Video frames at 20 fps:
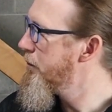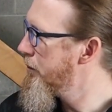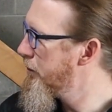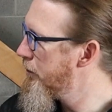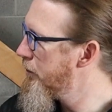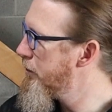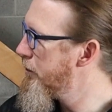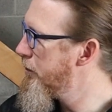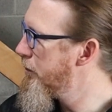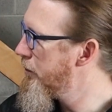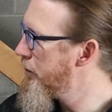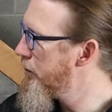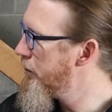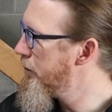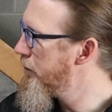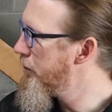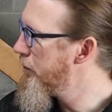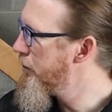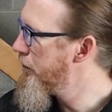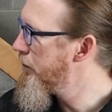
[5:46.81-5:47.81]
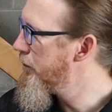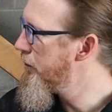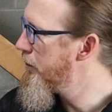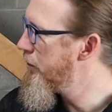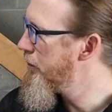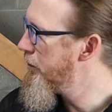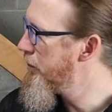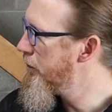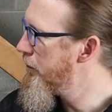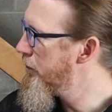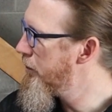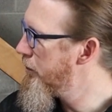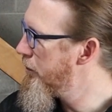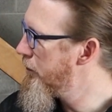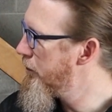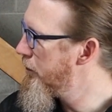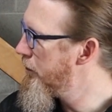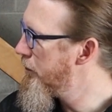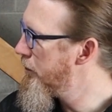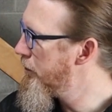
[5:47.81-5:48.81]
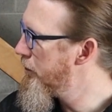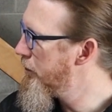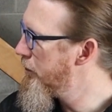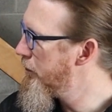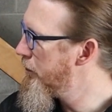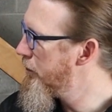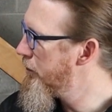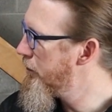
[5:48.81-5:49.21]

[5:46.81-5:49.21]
(silent)